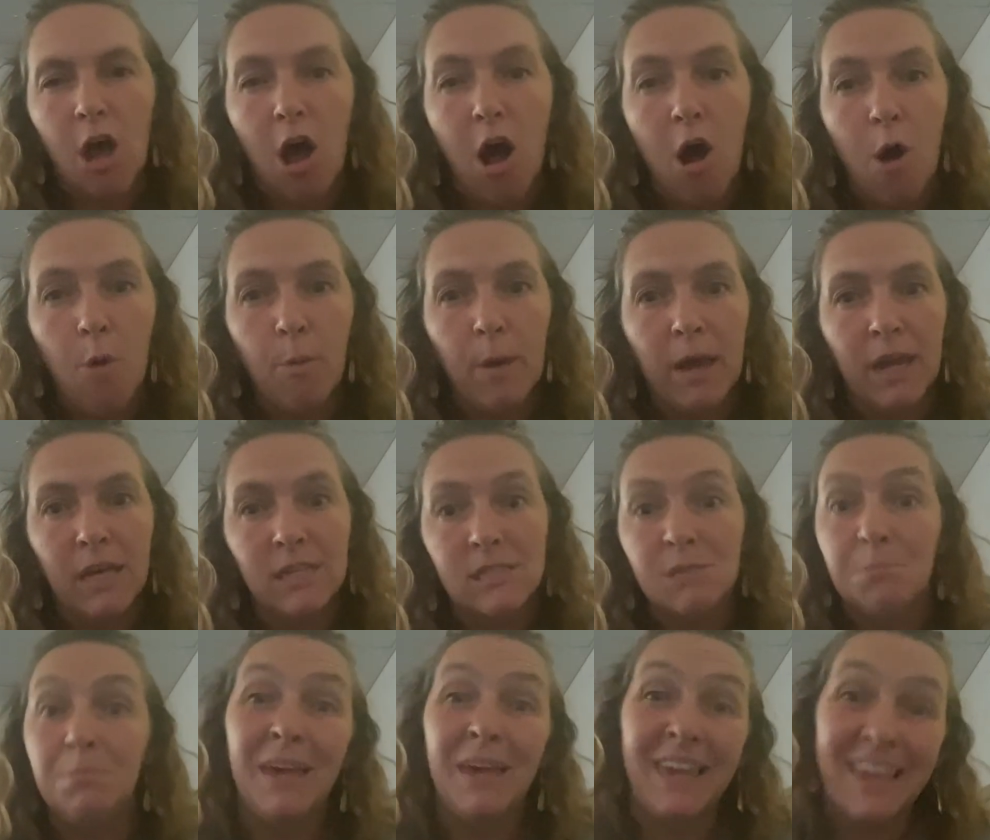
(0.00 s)

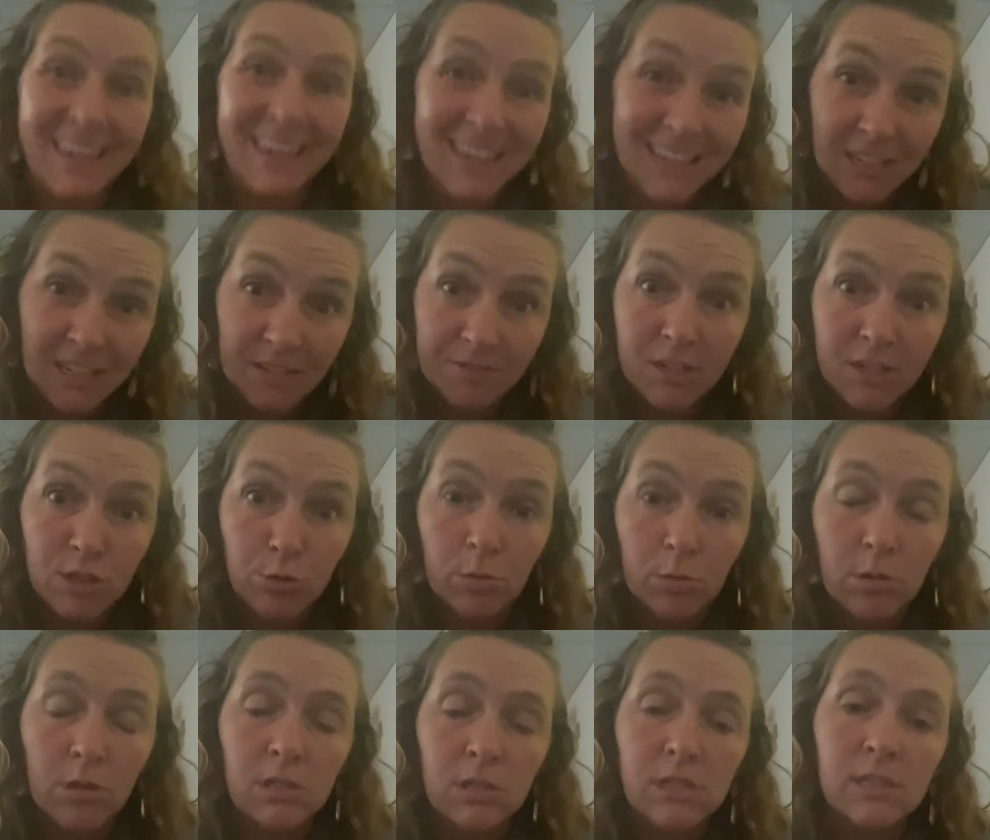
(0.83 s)
always being
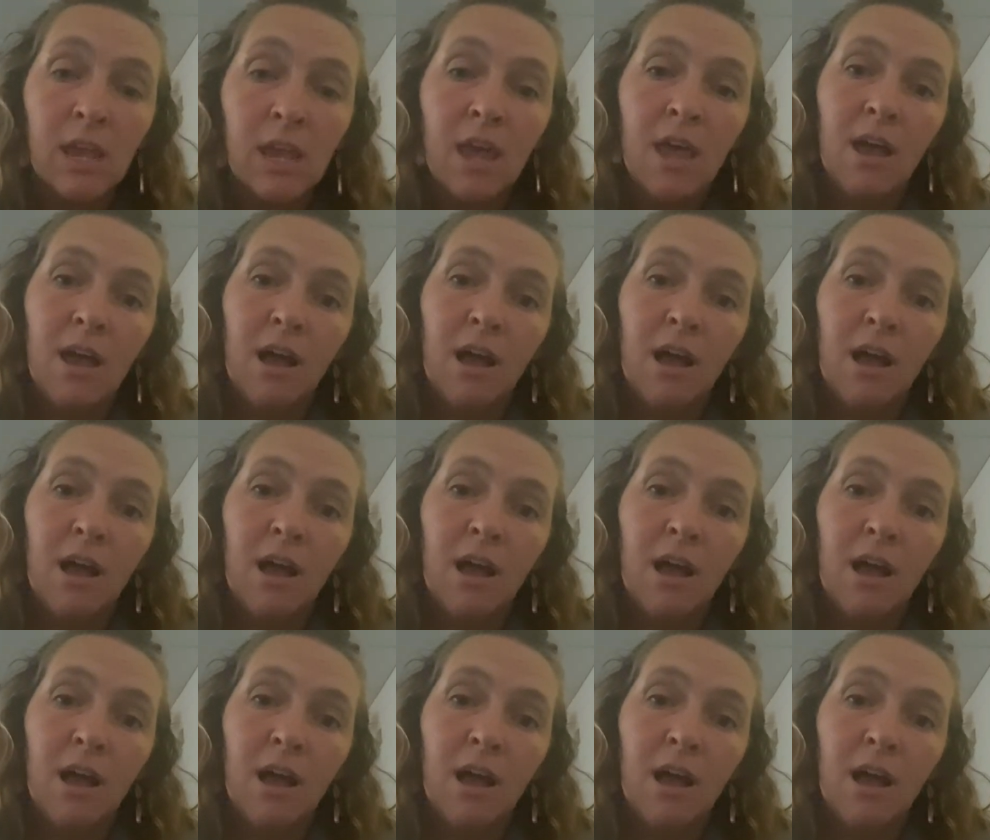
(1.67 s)
individuals,